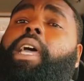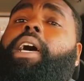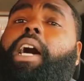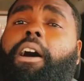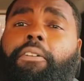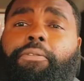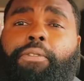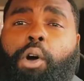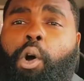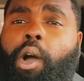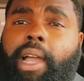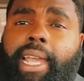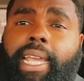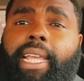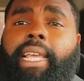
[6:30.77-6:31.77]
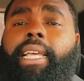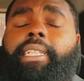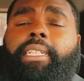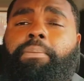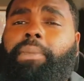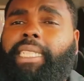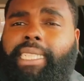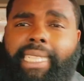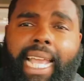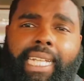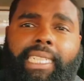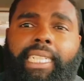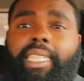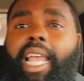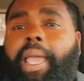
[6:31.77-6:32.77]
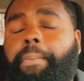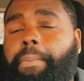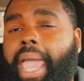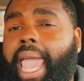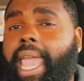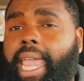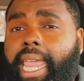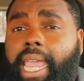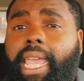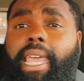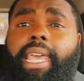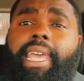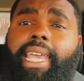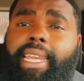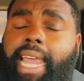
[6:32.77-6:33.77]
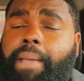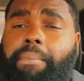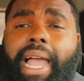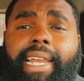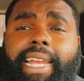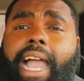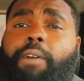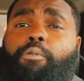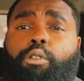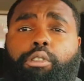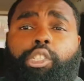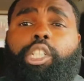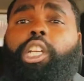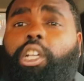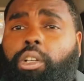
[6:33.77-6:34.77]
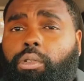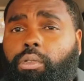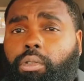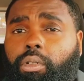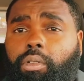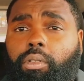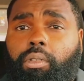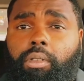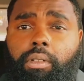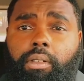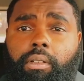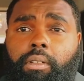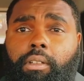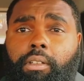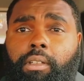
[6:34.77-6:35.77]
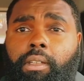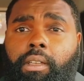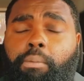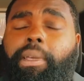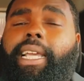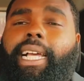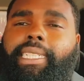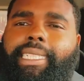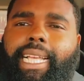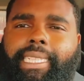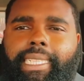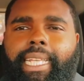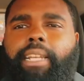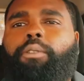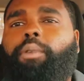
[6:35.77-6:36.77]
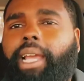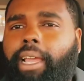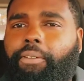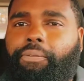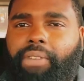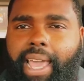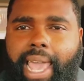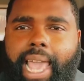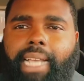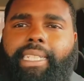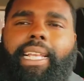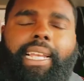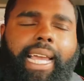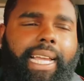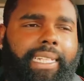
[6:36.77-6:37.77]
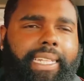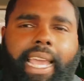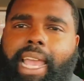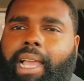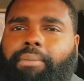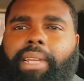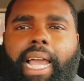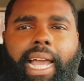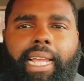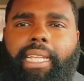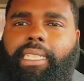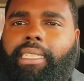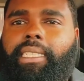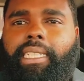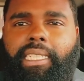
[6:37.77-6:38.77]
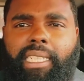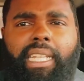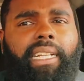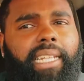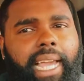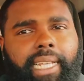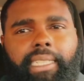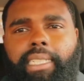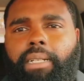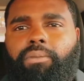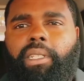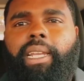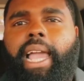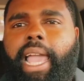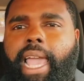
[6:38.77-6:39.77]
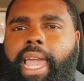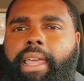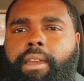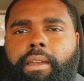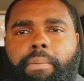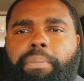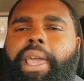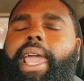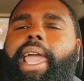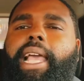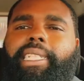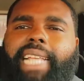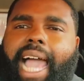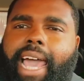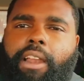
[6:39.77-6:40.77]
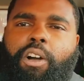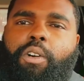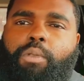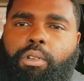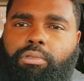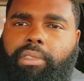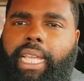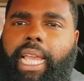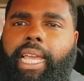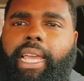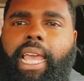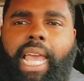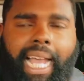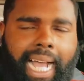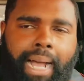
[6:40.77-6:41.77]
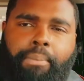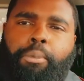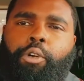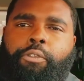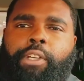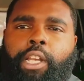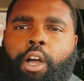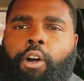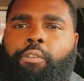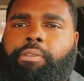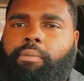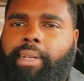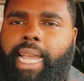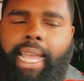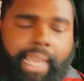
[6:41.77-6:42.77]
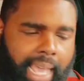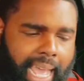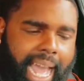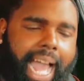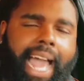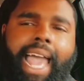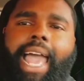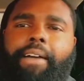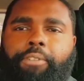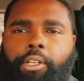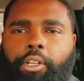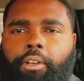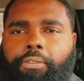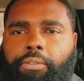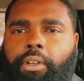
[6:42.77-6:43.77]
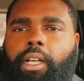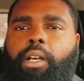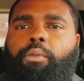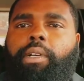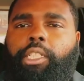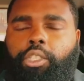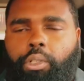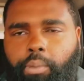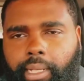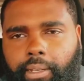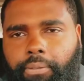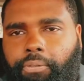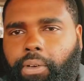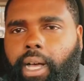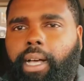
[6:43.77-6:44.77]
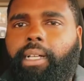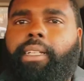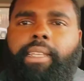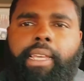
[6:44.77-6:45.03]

avoid the mistakes that they made, and they might not want you because they see the red flags. They like, damn, nah, this, this looked like something I had in the past. I don't want that. I'm moving on from that. I have a little fun with you. We can fuck.